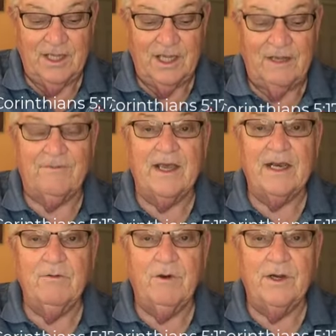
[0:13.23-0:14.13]
If
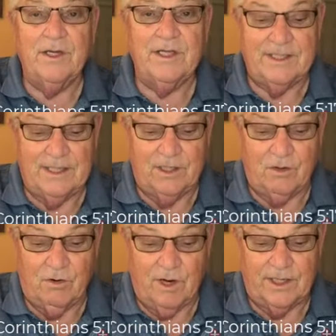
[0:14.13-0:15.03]
anyone is in
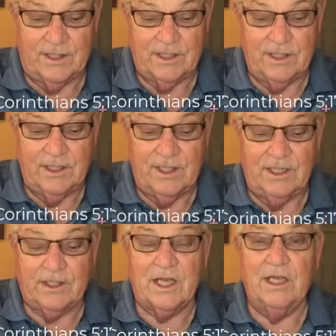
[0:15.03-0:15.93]
Christ, he
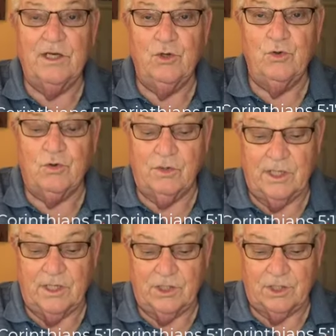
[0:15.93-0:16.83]
is a new
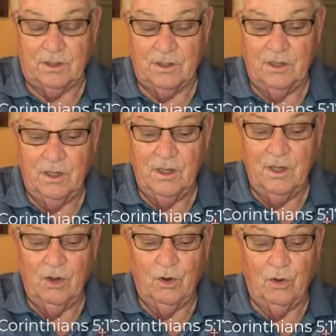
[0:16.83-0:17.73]
creation.
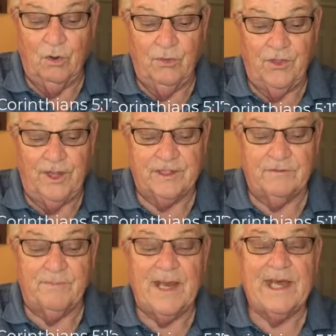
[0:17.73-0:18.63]
Old things
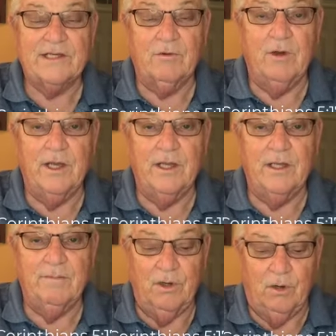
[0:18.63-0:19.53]
have passed
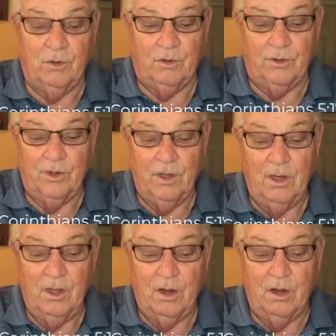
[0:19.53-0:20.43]
away. Behold,
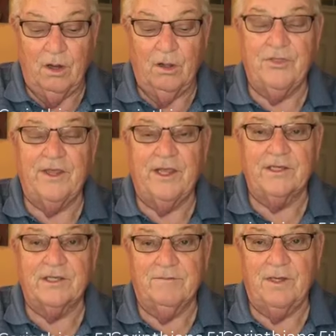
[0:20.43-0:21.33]
all
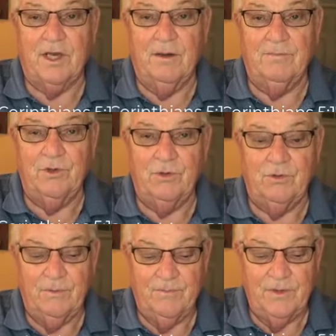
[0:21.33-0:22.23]
things have become
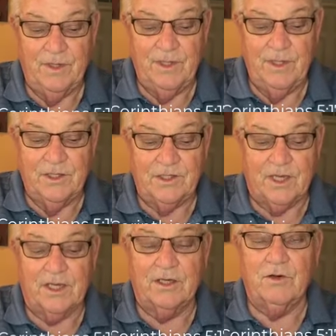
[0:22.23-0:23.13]
new.
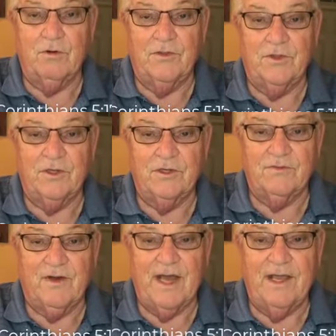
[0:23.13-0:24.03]
2 Corinthians
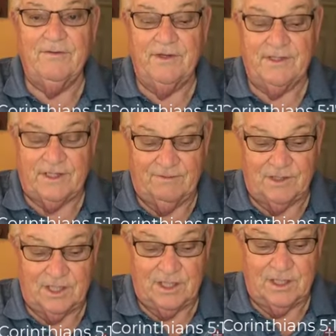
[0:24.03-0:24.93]

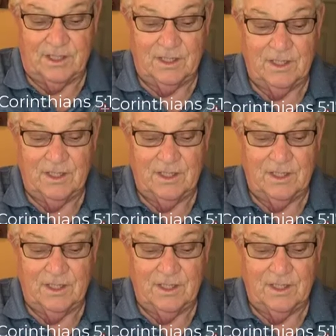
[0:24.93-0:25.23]
5:17.